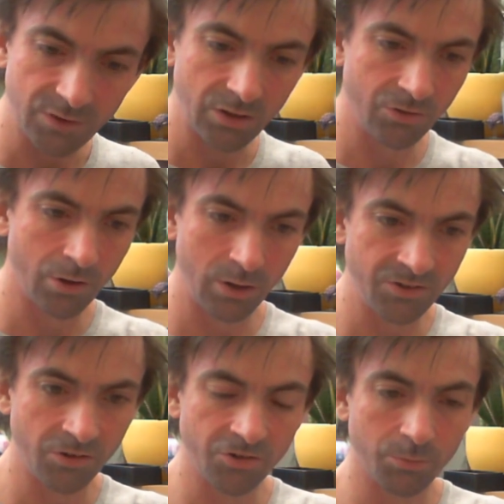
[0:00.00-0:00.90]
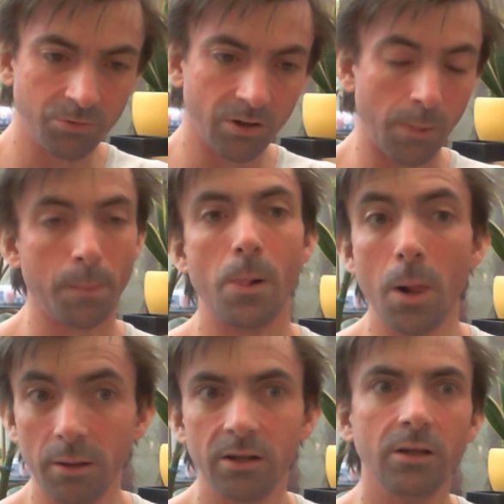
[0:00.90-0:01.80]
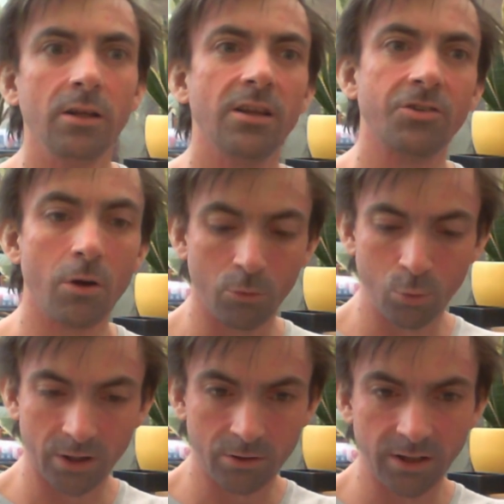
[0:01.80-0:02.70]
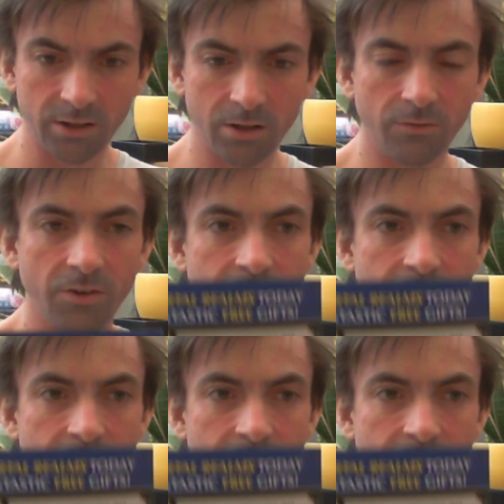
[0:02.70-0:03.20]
So it's a let's go quickly cover the